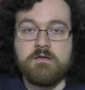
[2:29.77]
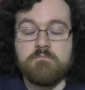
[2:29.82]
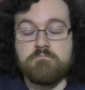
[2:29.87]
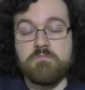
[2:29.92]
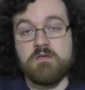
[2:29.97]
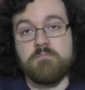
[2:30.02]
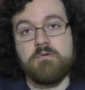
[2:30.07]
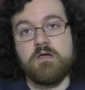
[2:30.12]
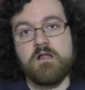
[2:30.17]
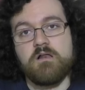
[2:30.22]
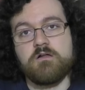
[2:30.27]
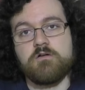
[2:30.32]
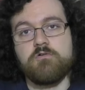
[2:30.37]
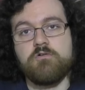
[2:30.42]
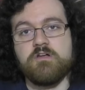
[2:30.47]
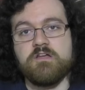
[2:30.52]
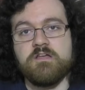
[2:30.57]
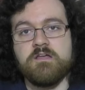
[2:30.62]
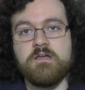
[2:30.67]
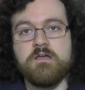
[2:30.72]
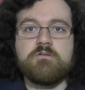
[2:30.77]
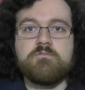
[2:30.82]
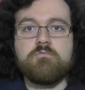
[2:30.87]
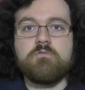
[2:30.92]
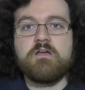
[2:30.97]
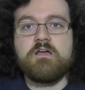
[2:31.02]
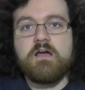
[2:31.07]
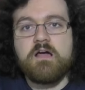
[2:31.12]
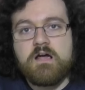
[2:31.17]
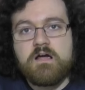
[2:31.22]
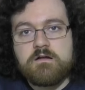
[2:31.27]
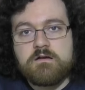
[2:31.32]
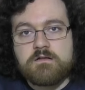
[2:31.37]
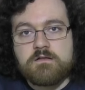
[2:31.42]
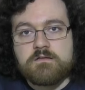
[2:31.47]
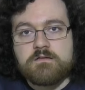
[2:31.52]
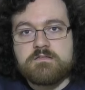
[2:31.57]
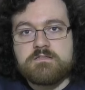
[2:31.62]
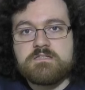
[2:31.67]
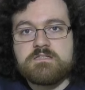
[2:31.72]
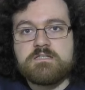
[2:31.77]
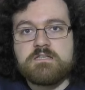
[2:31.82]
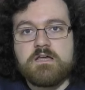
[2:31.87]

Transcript: Maybe I'll agree. But regardless,